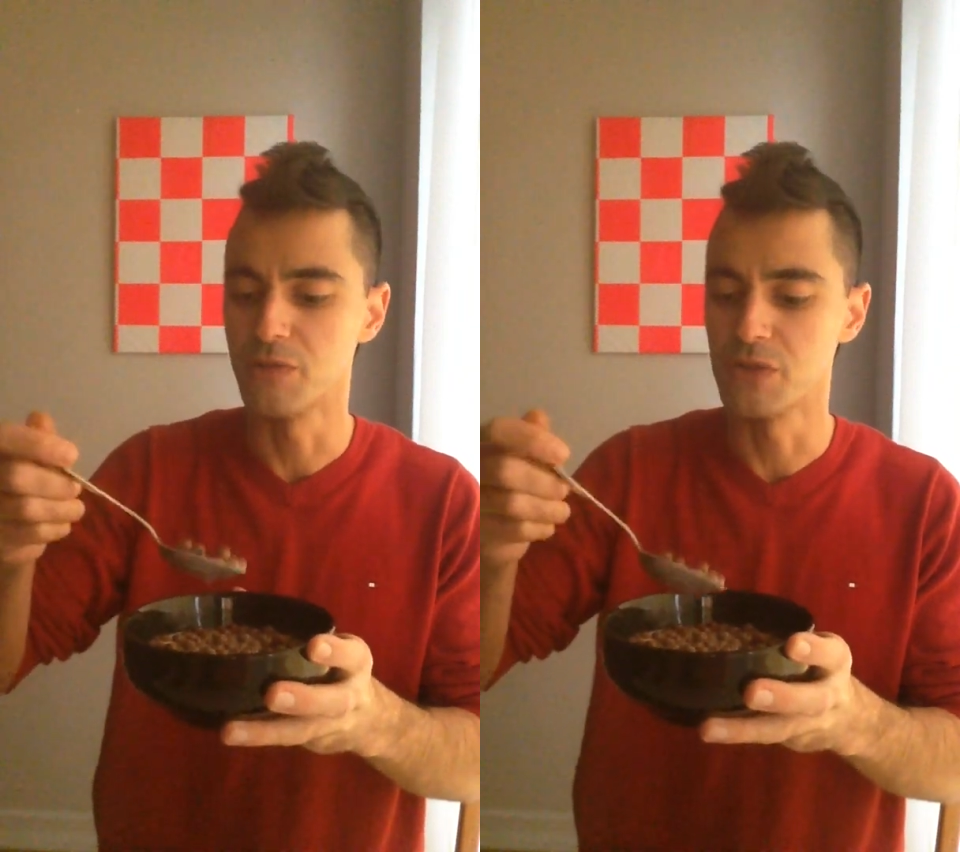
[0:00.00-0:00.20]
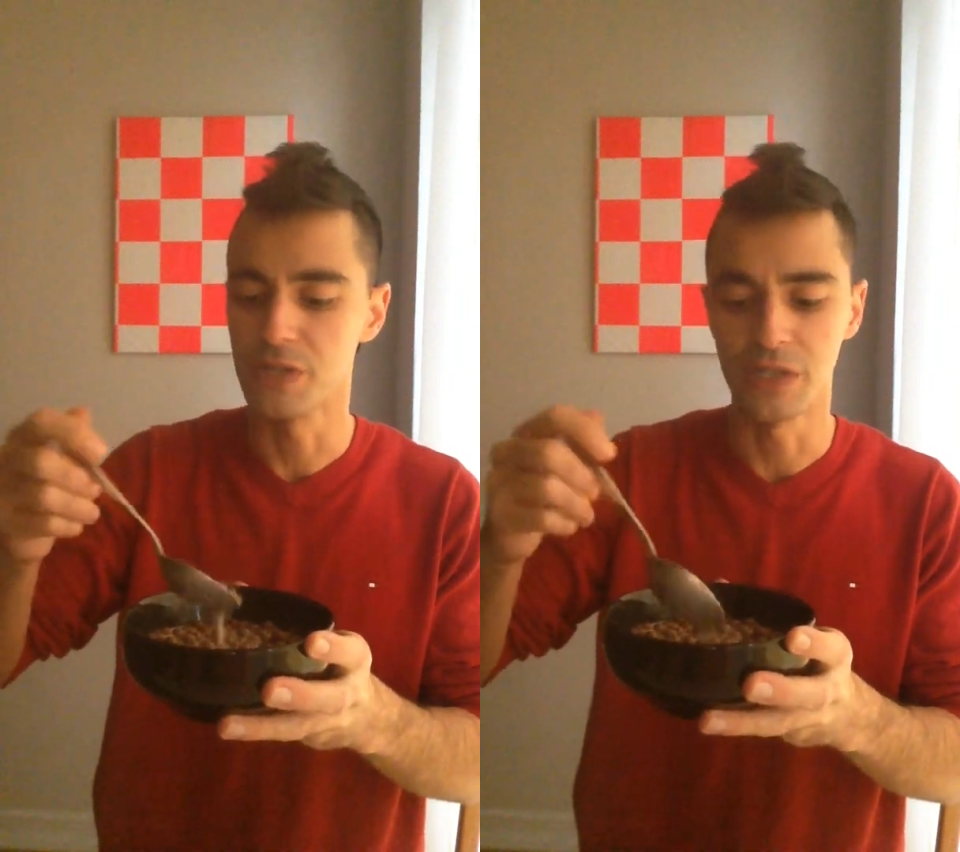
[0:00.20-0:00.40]

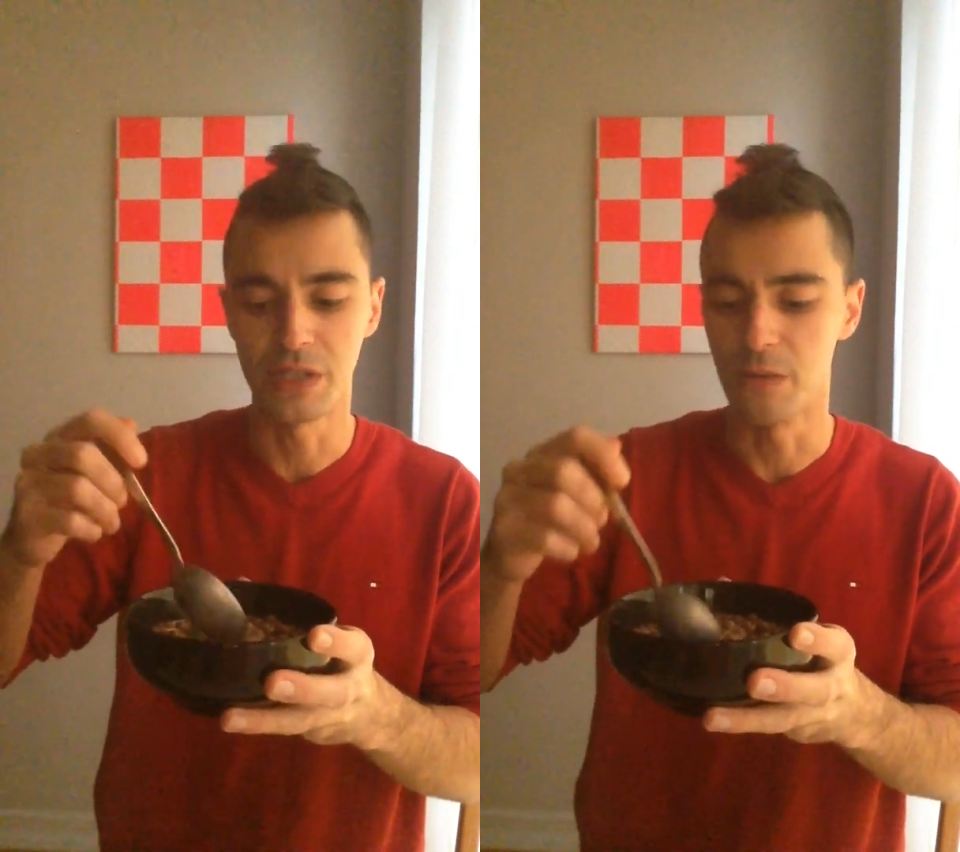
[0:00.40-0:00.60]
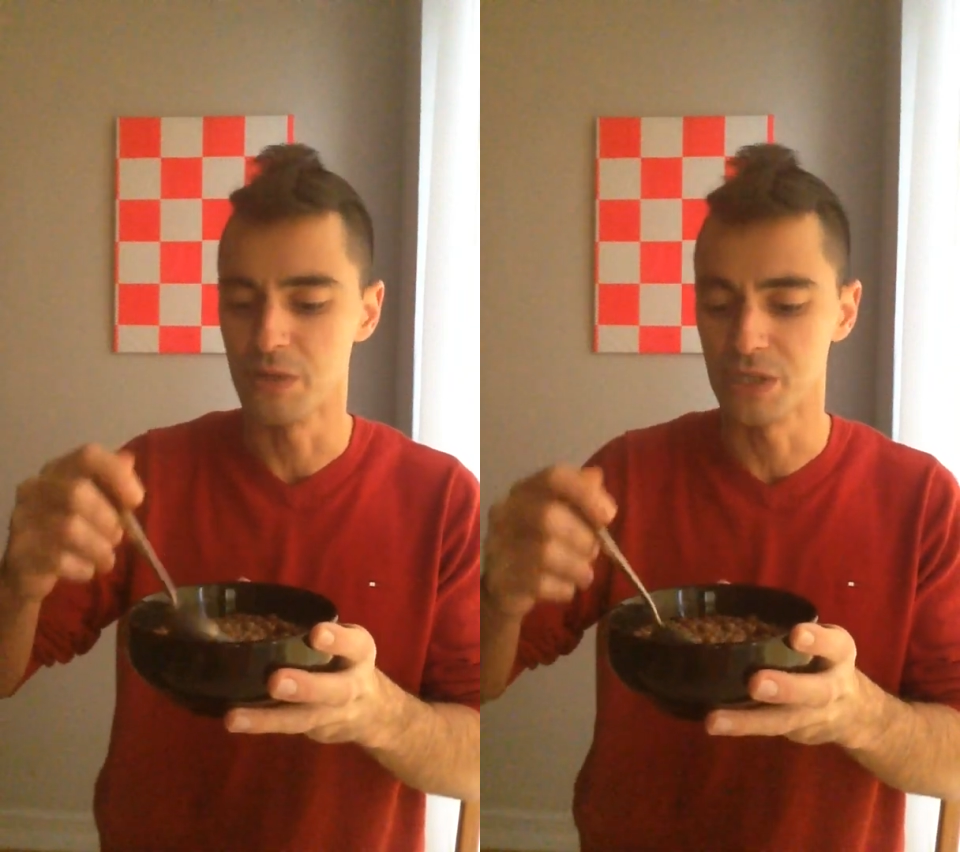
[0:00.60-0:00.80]
ever since
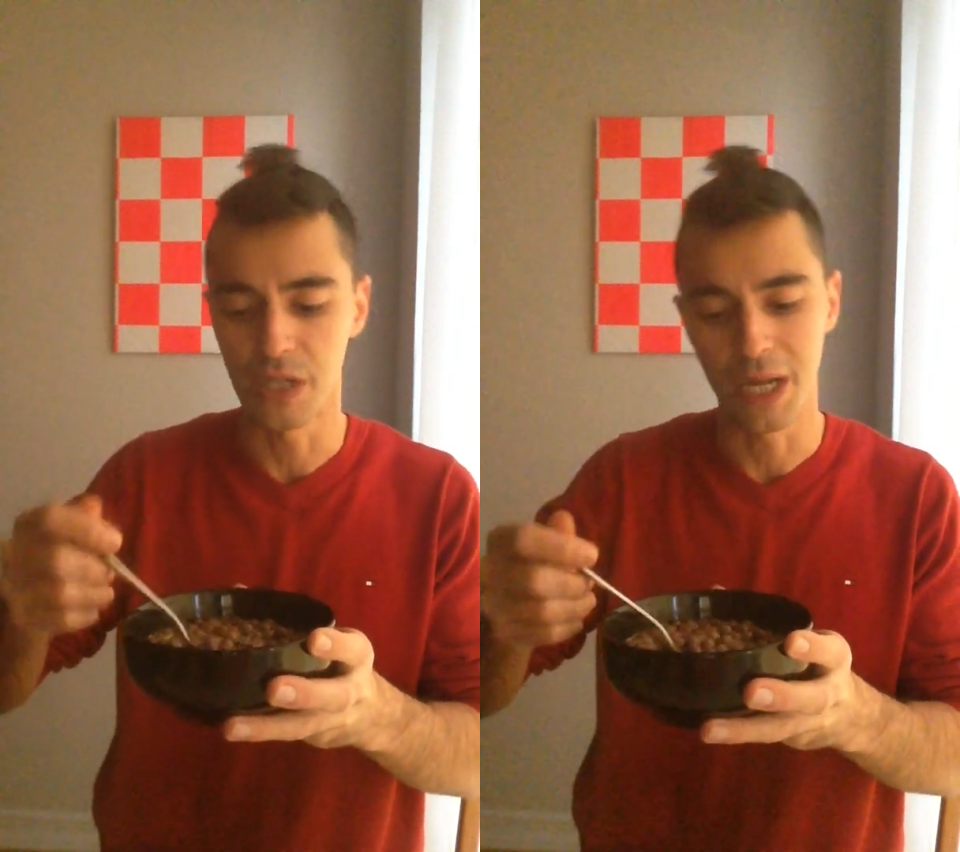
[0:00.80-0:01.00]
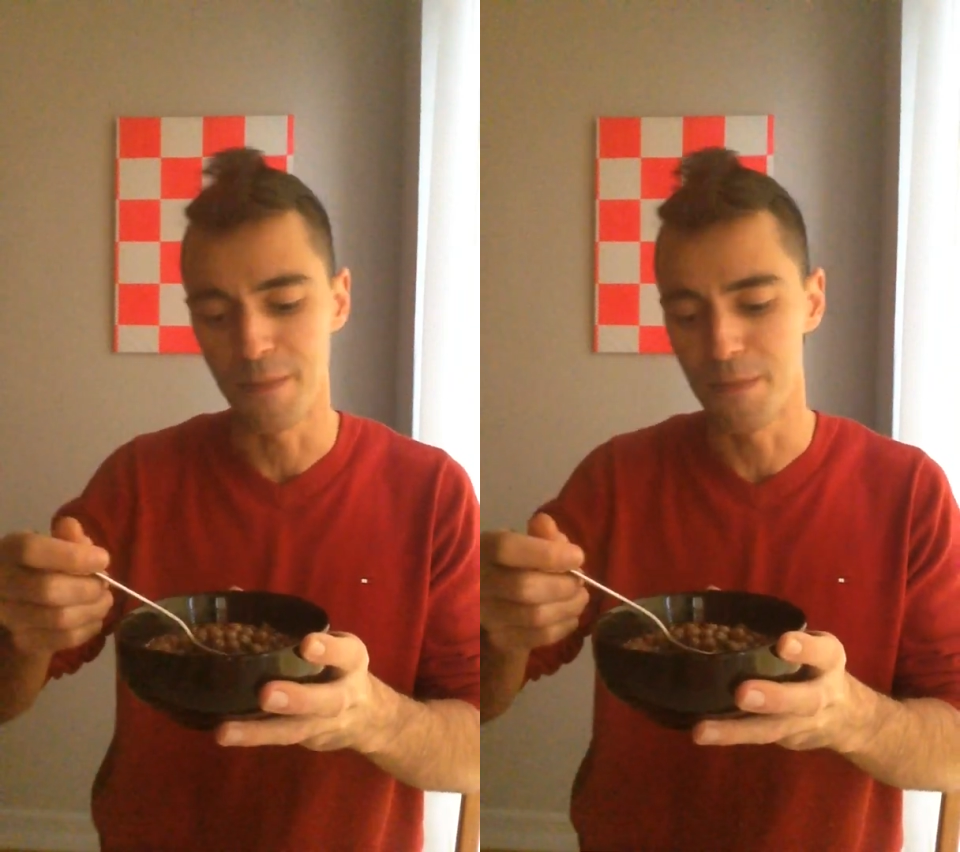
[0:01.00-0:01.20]
I was
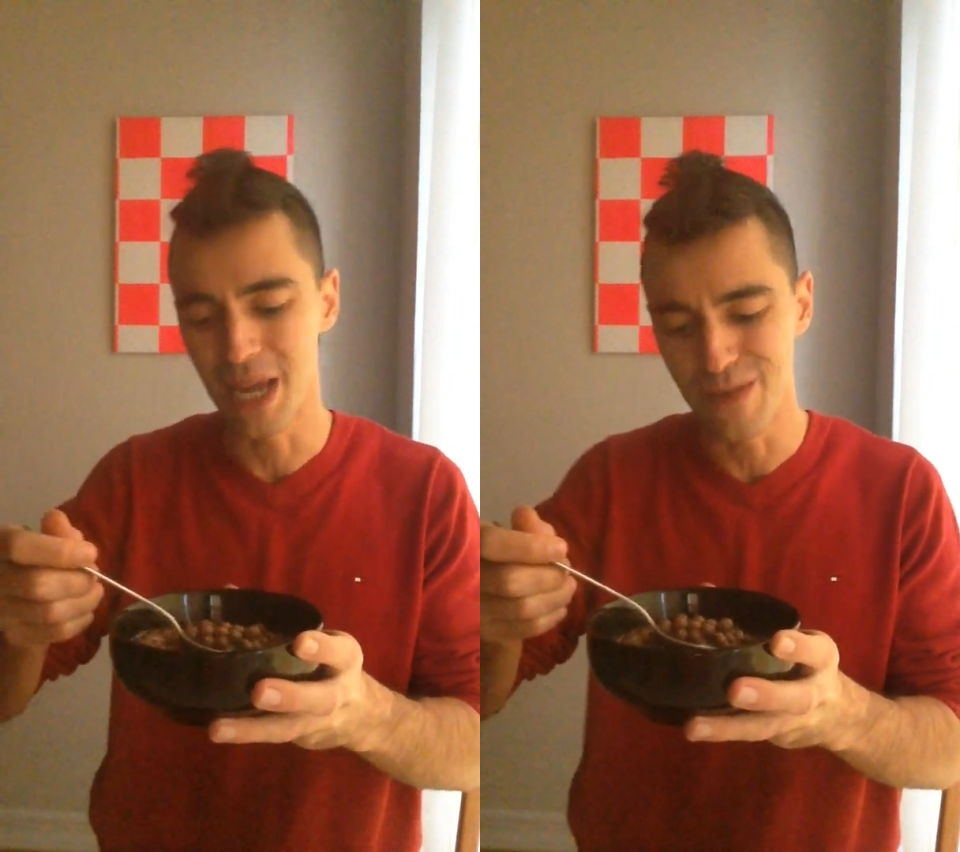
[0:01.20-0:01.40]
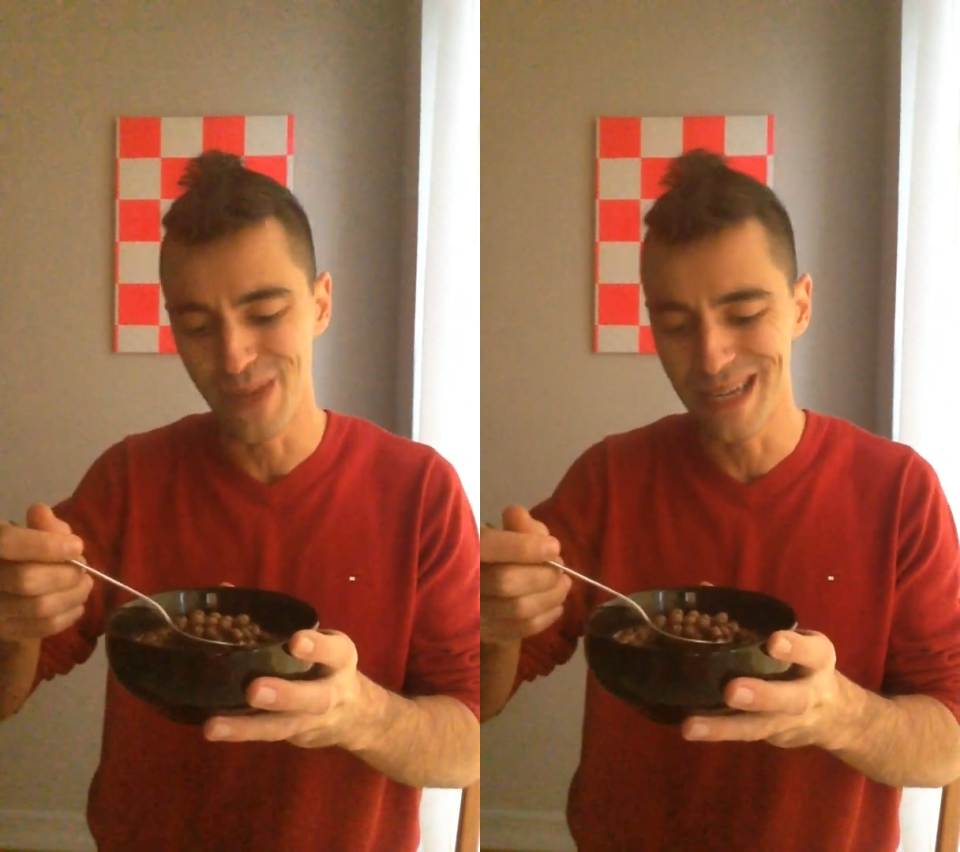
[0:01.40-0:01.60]
a
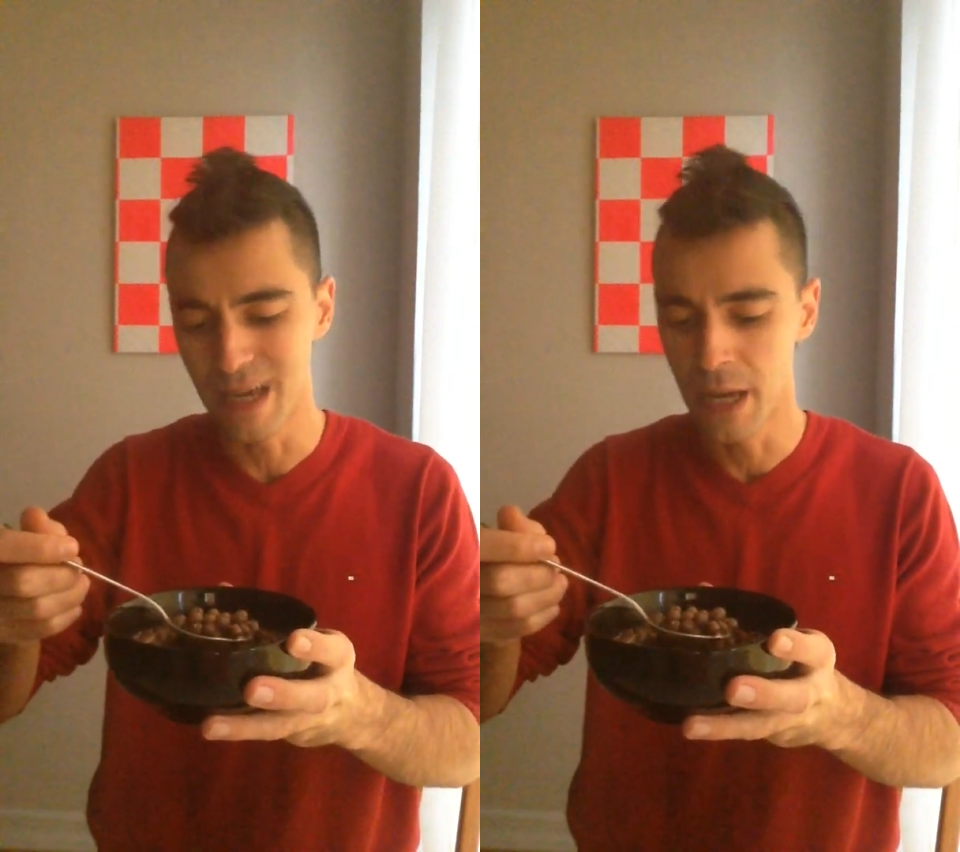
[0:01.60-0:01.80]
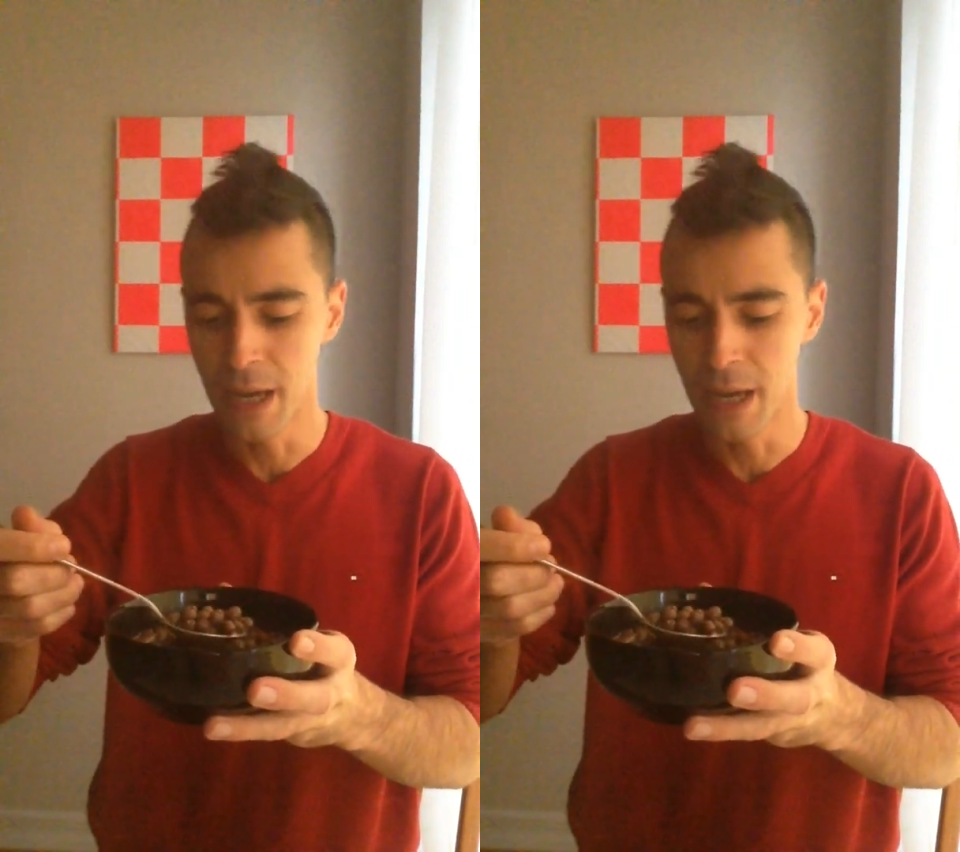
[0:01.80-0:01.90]
baby.